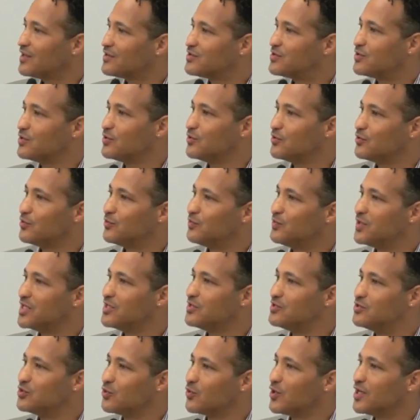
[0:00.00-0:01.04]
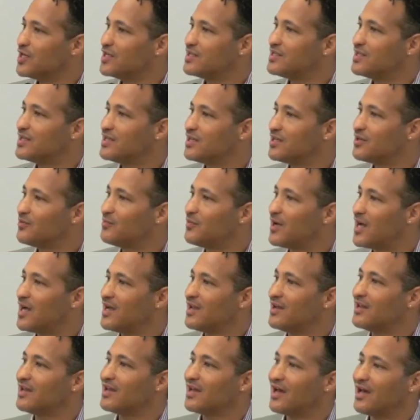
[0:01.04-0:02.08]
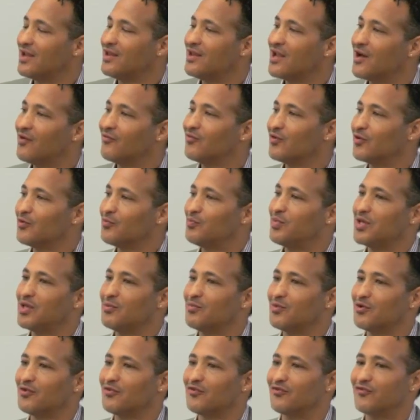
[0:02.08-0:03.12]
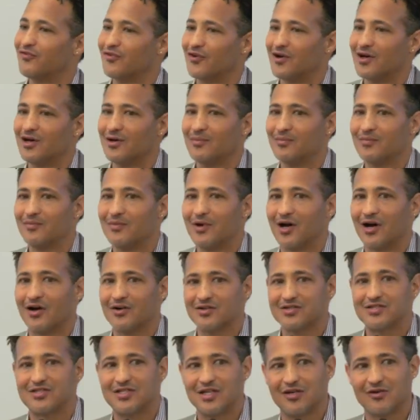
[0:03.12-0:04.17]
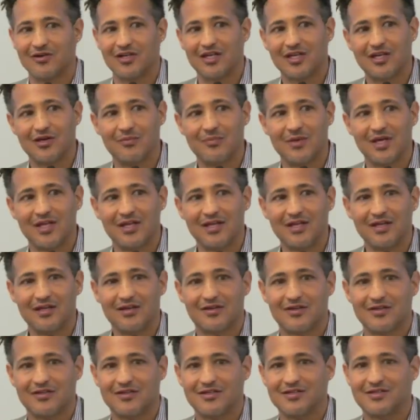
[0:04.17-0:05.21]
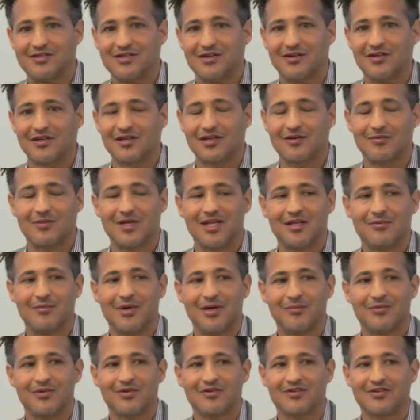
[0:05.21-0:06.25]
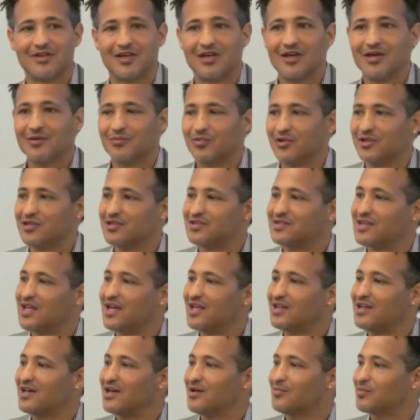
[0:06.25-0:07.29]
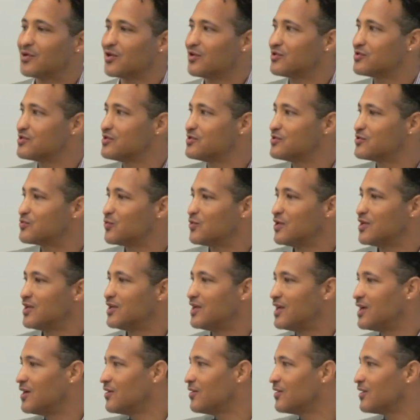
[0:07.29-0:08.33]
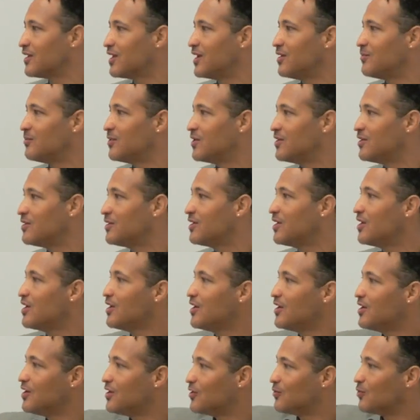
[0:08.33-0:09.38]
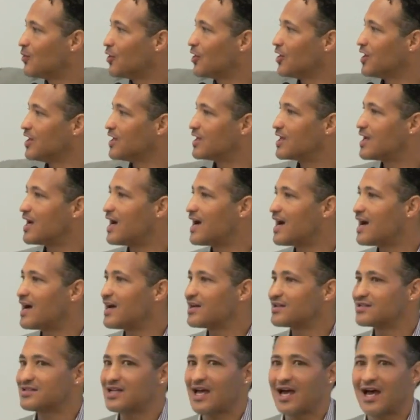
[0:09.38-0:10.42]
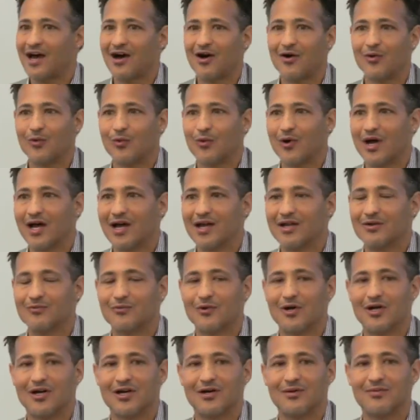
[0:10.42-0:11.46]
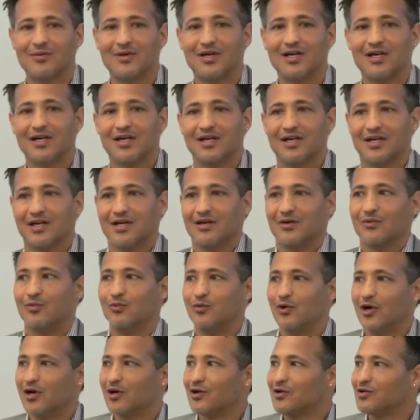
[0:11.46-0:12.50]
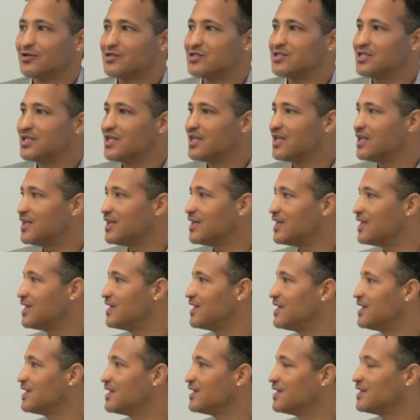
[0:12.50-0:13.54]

to be joined here by a number of people from our steering committee. Could the steering committee members please stand up? Kirsten Schwind, Aaron Lehmer, Rory Cox, Al Weinrub, Roji,